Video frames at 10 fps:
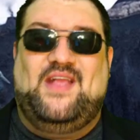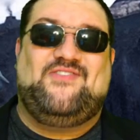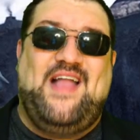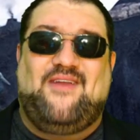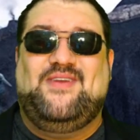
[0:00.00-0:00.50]

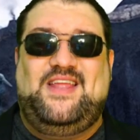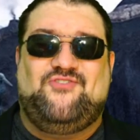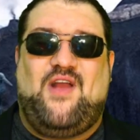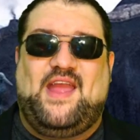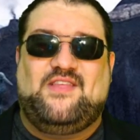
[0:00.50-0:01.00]
it's not really
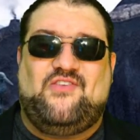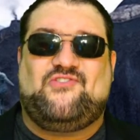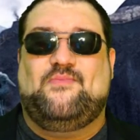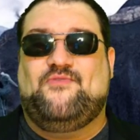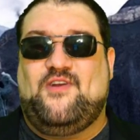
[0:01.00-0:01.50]
trying to
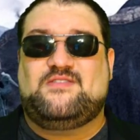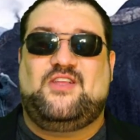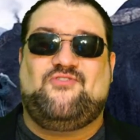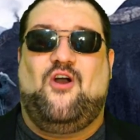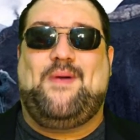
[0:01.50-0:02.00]
subvert the
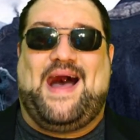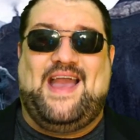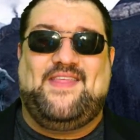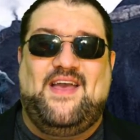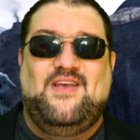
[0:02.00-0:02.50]
trope
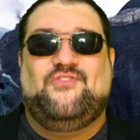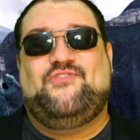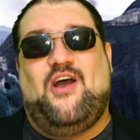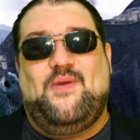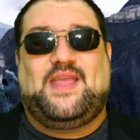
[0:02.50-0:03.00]
either,
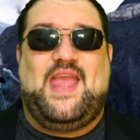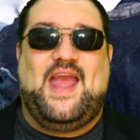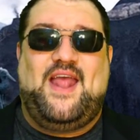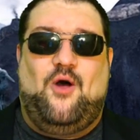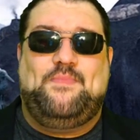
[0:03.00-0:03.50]
so it
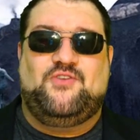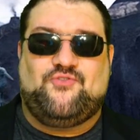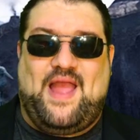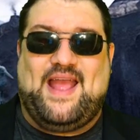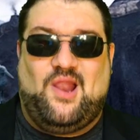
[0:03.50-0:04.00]
can't help but
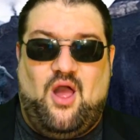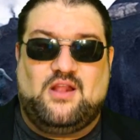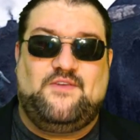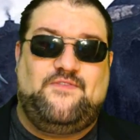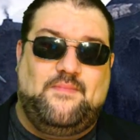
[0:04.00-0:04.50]
drag
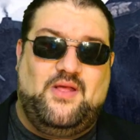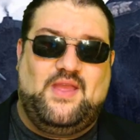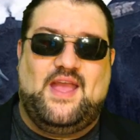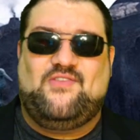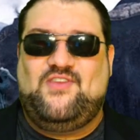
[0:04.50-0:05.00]
along the
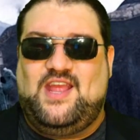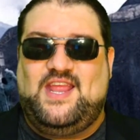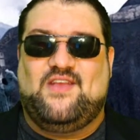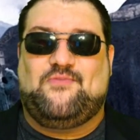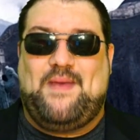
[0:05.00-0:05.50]
familiar,
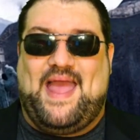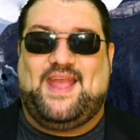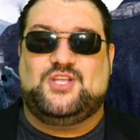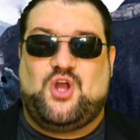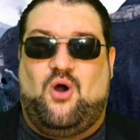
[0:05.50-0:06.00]
tedious
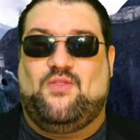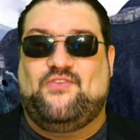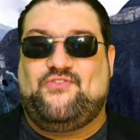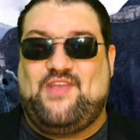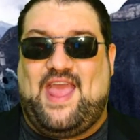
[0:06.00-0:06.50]
baggage all the
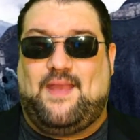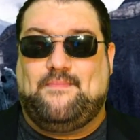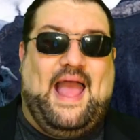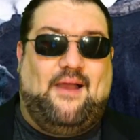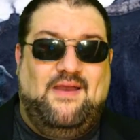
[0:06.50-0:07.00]
same.
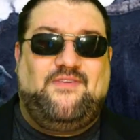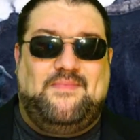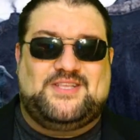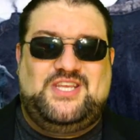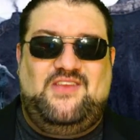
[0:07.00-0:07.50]
However
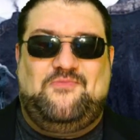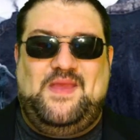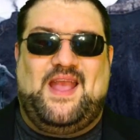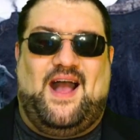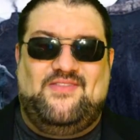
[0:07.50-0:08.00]
much he's
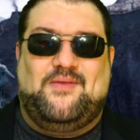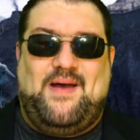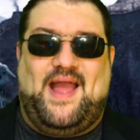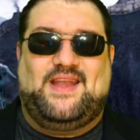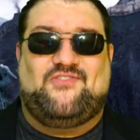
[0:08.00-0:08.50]
being
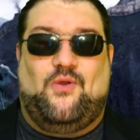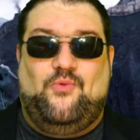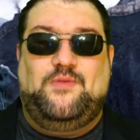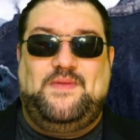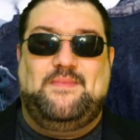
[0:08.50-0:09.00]
undermined as a
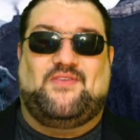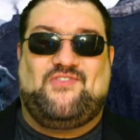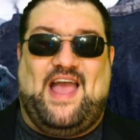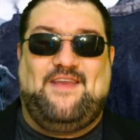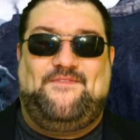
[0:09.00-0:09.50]
would-be
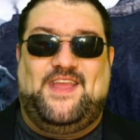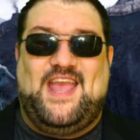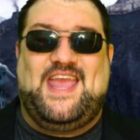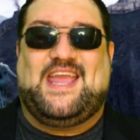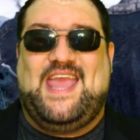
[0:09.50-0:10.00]
messiah
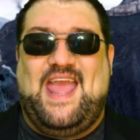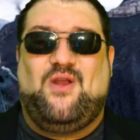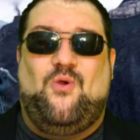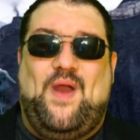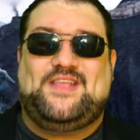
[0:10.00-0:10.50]
figure, it can't
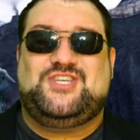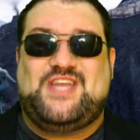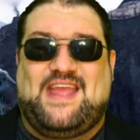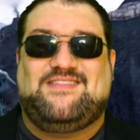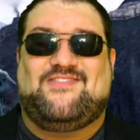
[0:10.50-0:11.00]
quite
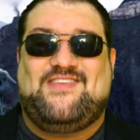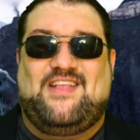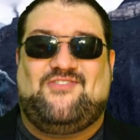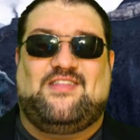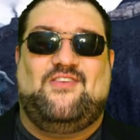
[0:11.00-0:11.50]
shake the
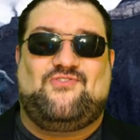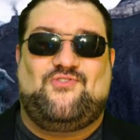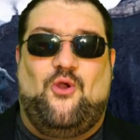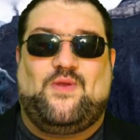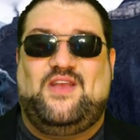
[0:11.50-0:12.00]
sense that this
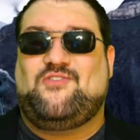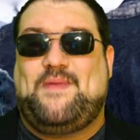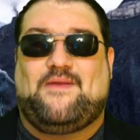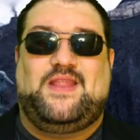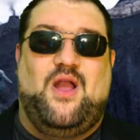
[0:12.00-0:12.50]
story is
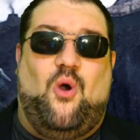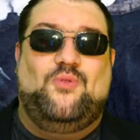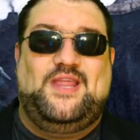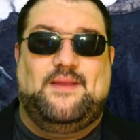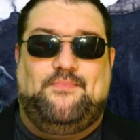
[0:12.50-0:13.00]
apparently
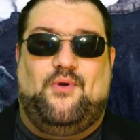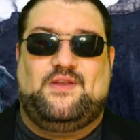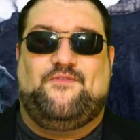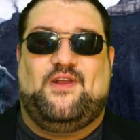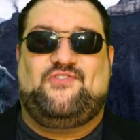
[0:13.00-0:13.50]
only
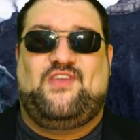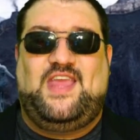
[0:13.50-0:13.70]
important for us to